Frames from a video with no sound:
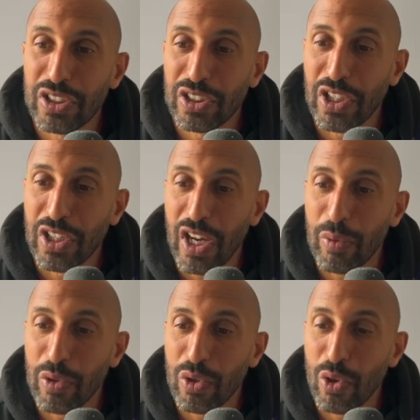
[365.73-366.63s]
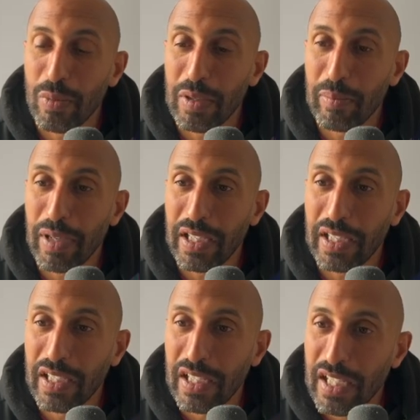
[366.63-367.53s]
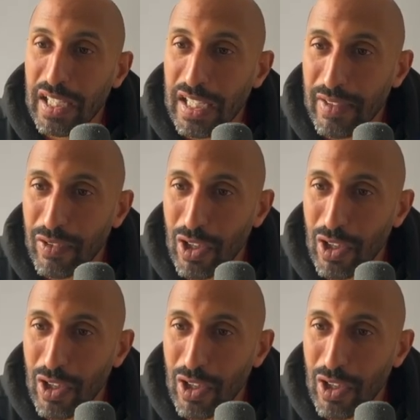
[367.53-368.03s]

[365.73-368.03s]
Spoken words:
than I would normally be, even